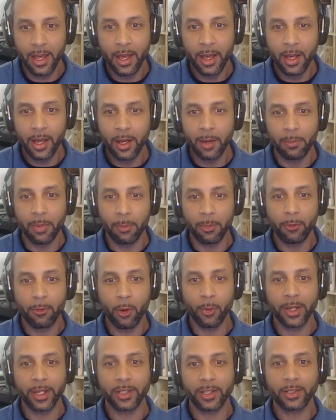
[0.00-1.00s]
But before
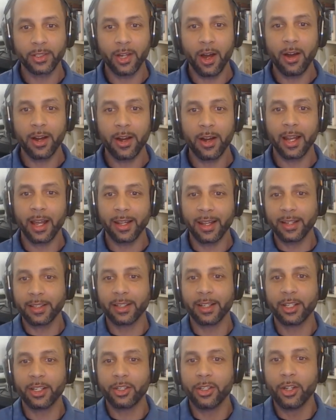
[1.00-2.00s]
we get started, I'd like to
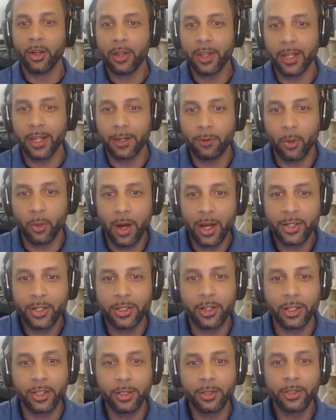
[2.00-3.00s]
let you know that if you're watching
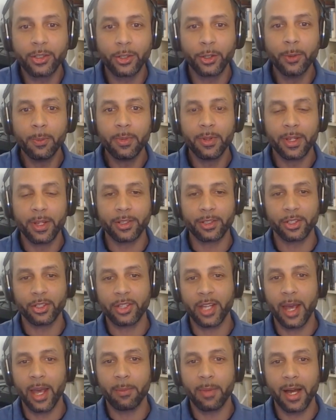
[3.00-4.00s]
on YouTube, there's a
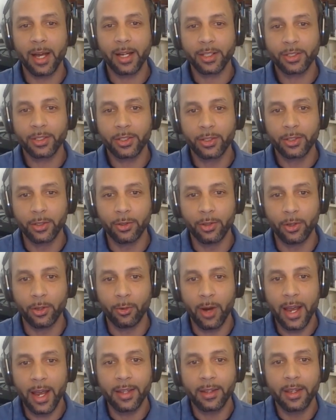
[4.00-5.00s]
chat box to the
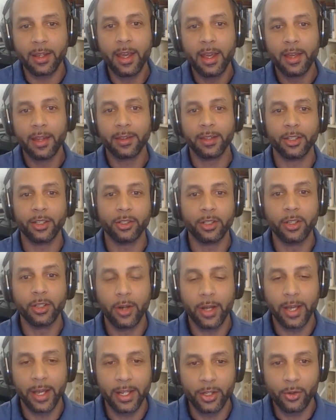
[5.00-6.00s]
right that you can go
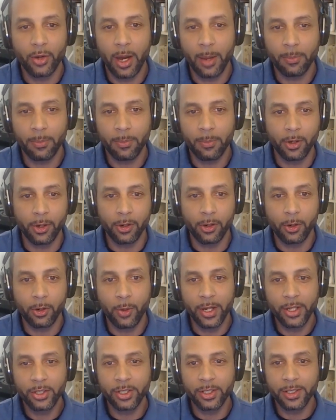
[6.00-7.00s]
ahead and drop your
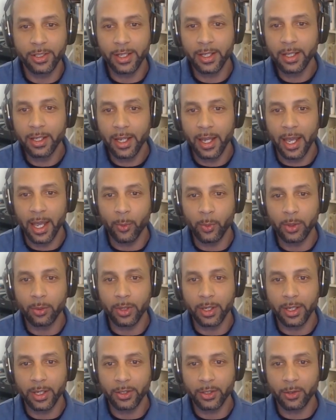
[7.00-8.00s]
questions in, and we will
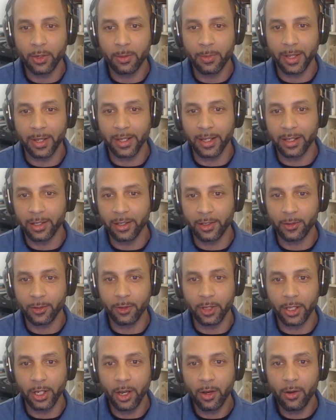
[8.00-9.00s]
get to them at the end of this
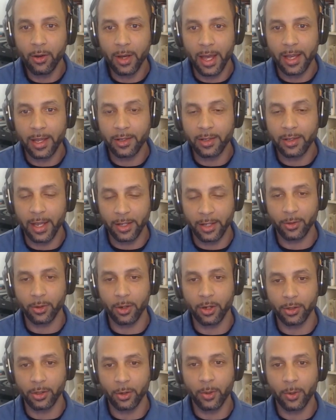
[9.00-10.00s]
video and answer all
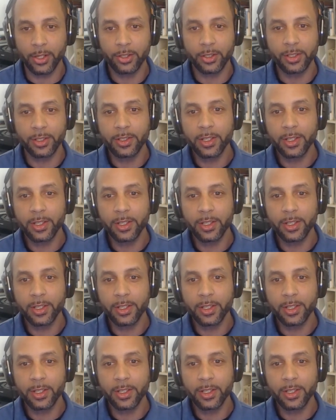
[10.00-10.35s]
your questions.